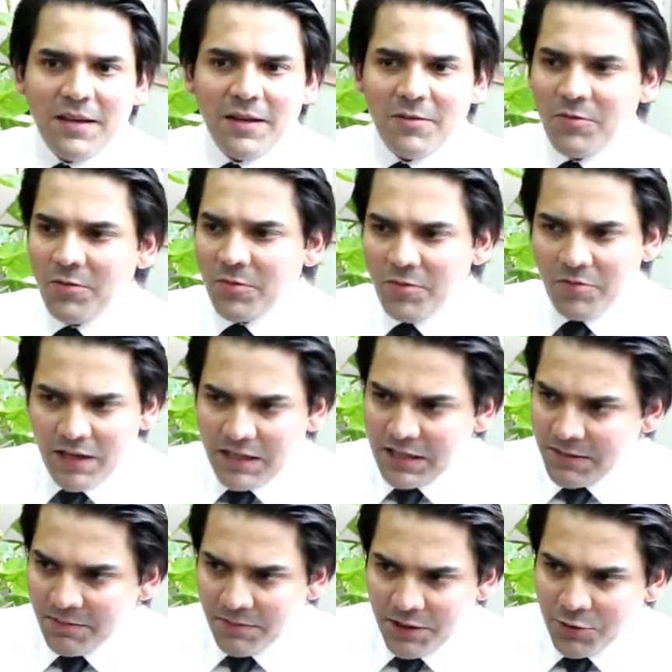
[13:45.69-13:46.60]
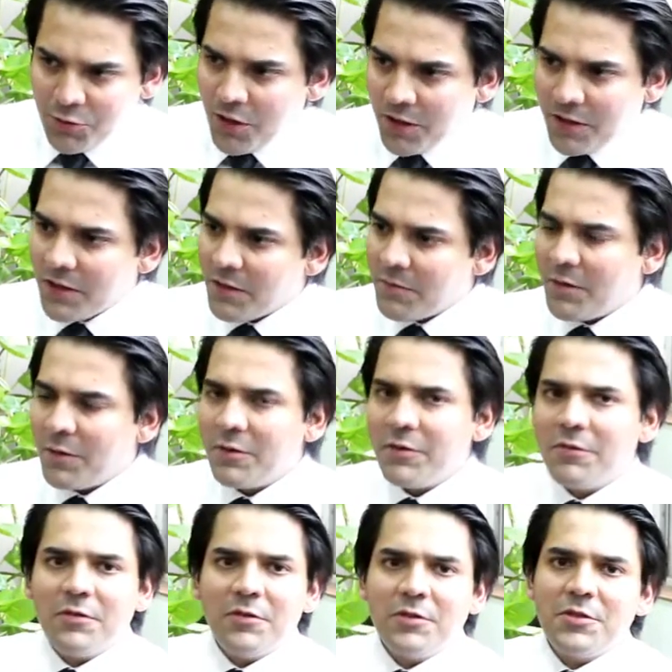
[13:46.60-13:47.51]
and we were randomly talking about
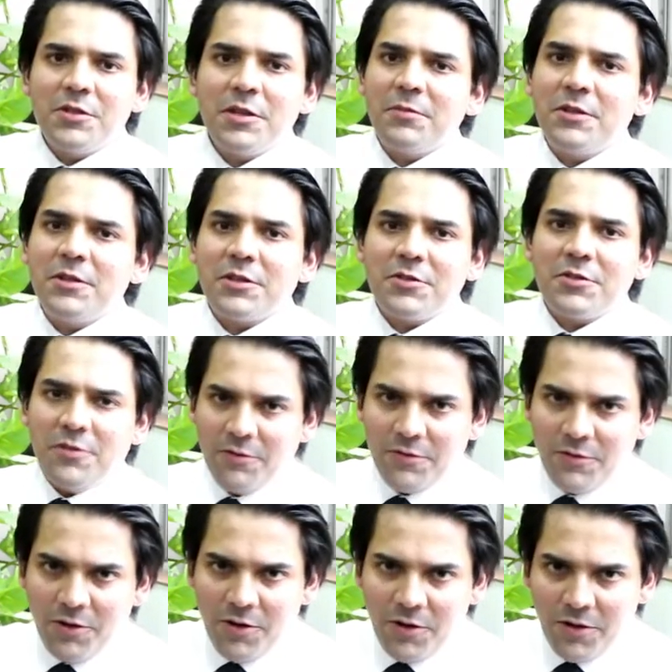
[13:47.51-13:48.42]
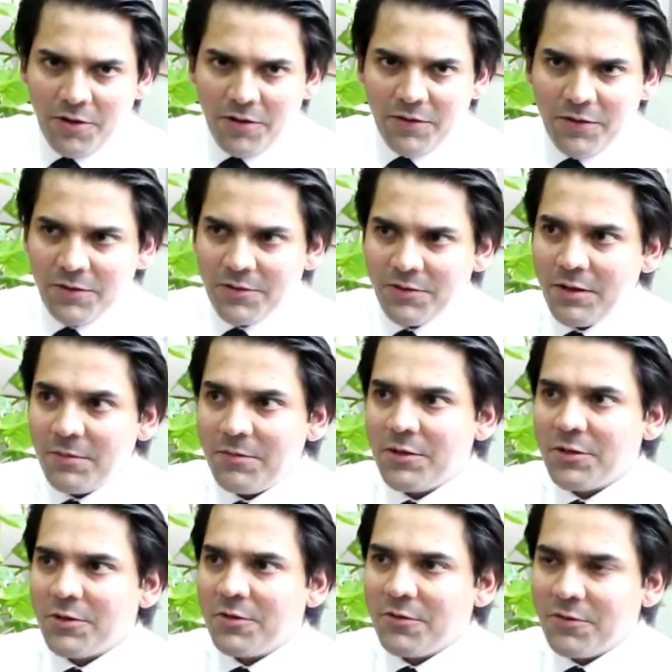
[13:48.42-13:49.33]
different subjects of law, and the
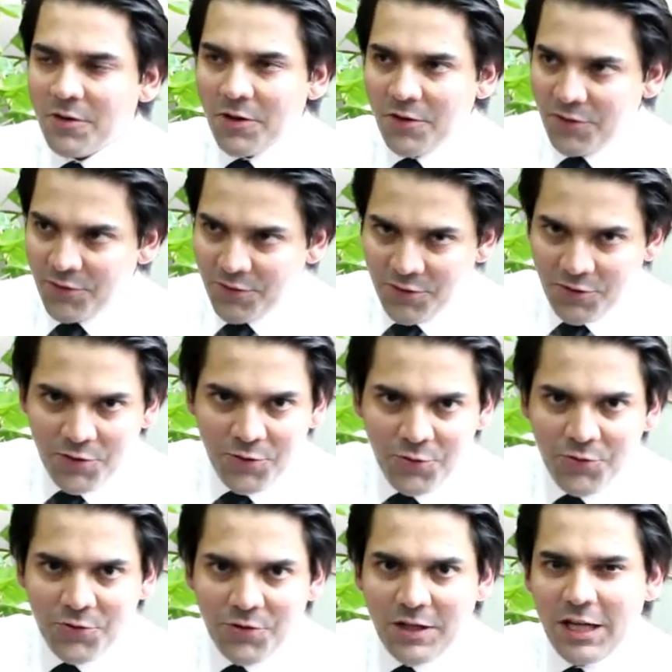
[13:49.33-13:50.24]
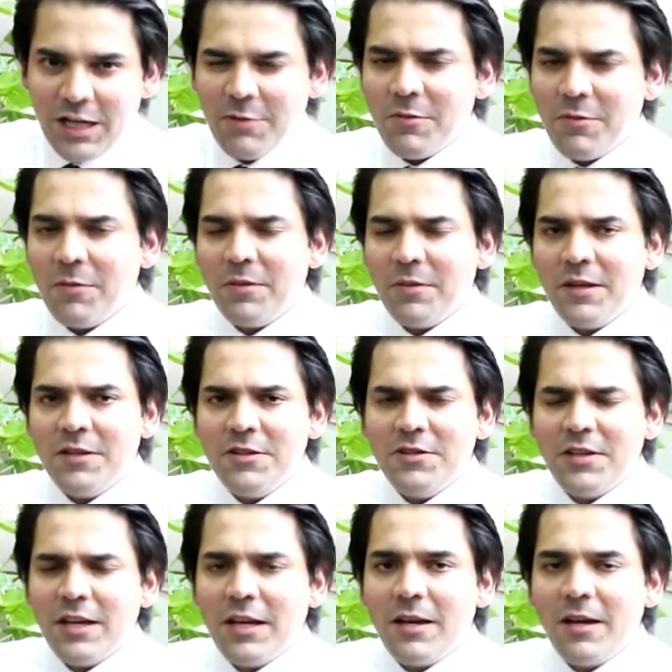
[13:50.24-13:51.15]
subject of constitution came up, and he
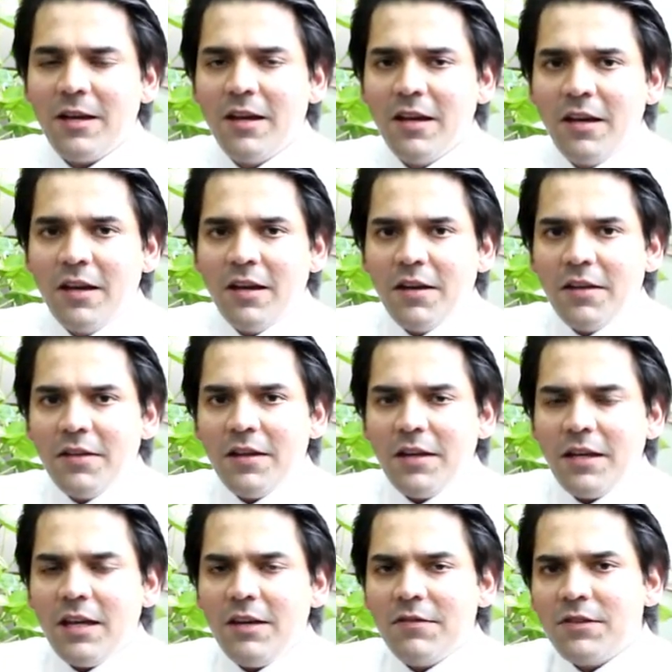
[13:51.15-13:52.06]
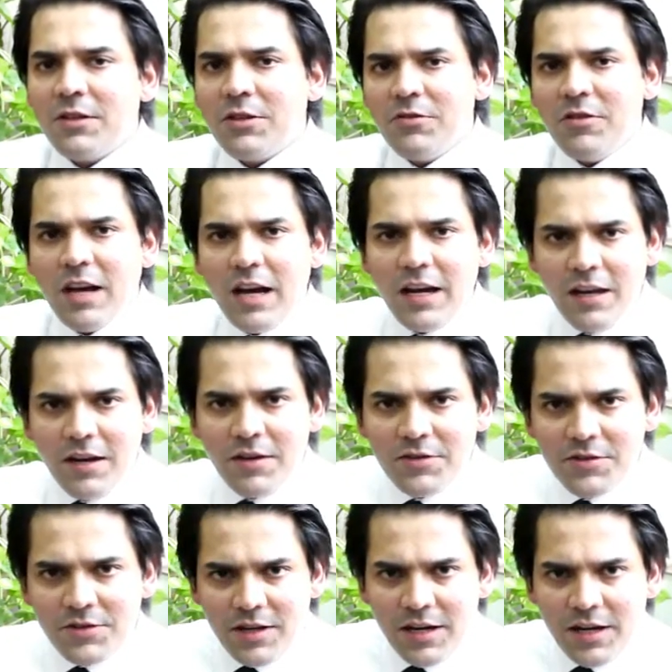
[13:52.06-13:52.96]
said that if the
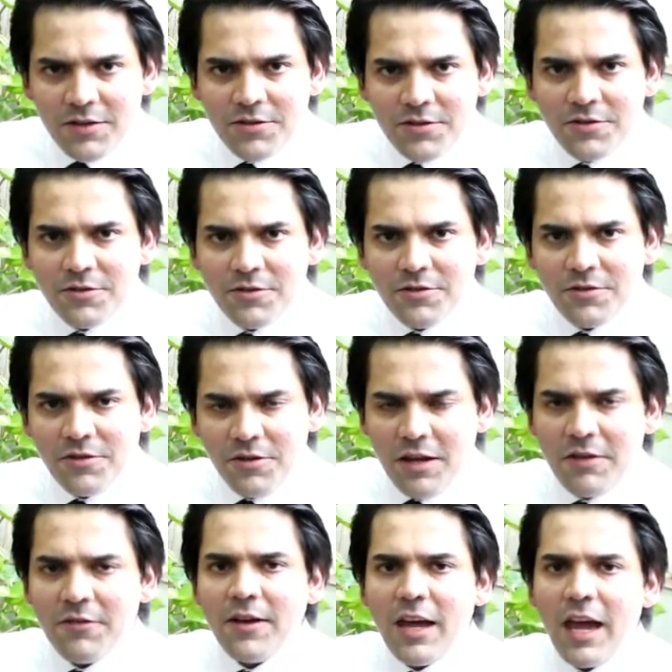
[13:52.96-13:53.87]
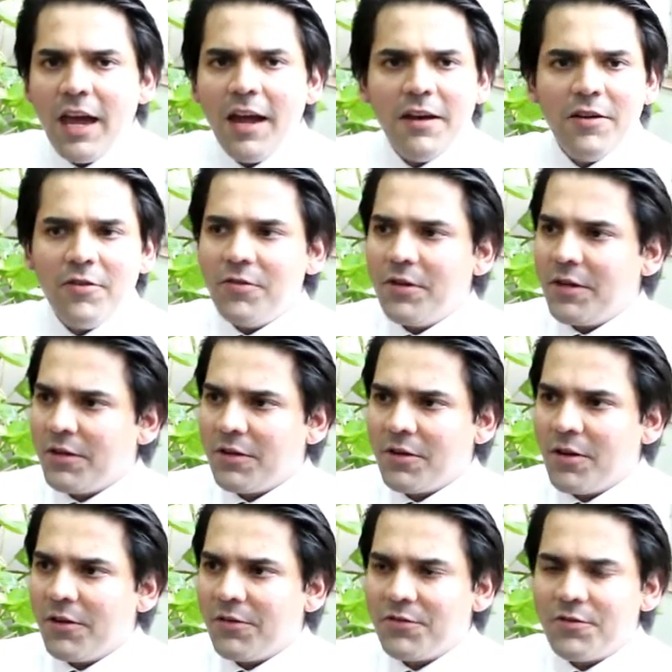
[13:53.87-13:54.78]
United States never had a written
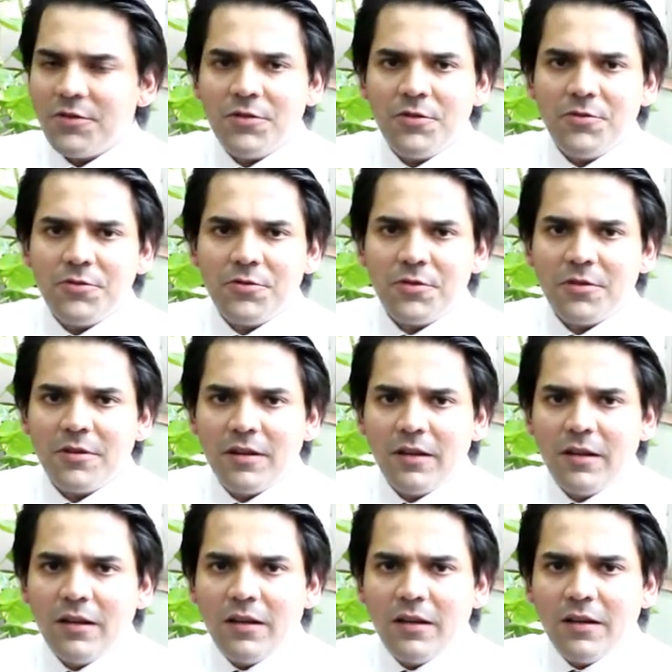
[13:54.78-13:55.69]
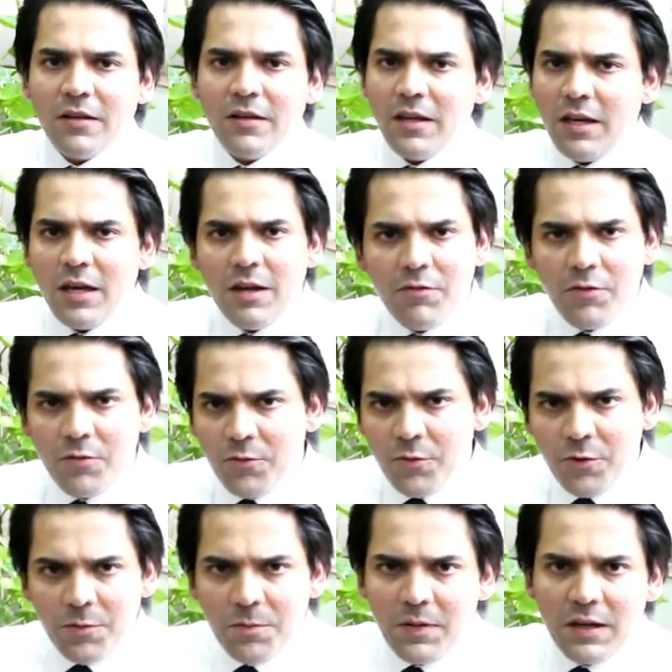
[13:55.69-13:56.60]
constitution, they never
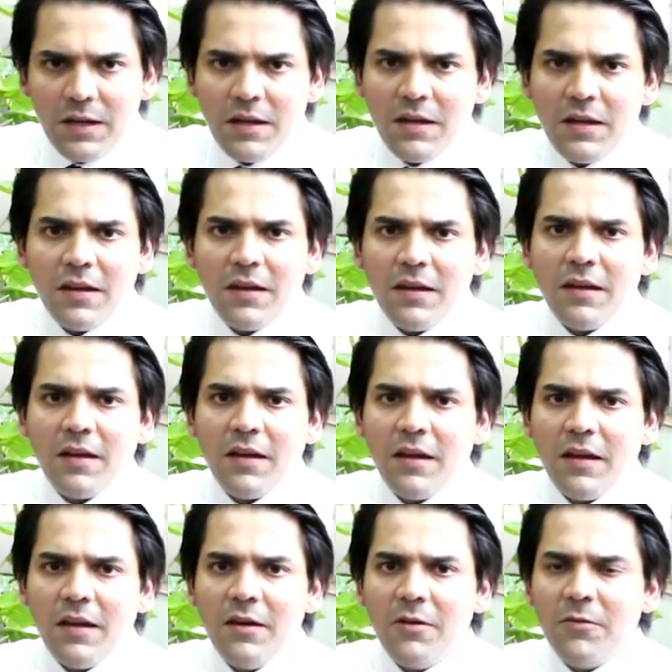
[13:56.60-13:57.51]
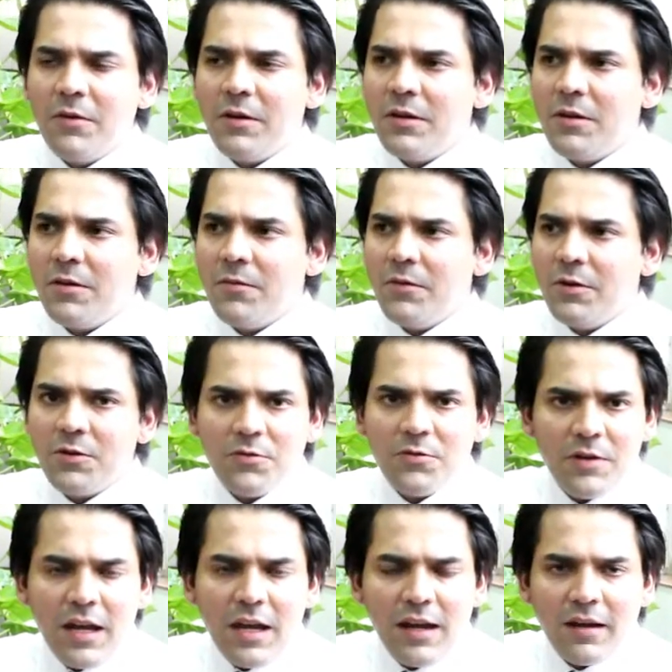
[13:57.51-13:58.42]
would be here where they were
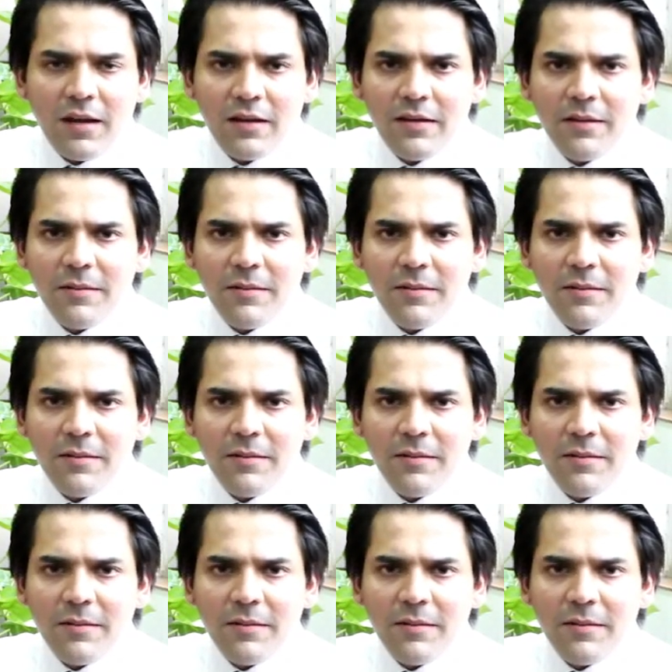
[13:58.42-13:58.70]
today.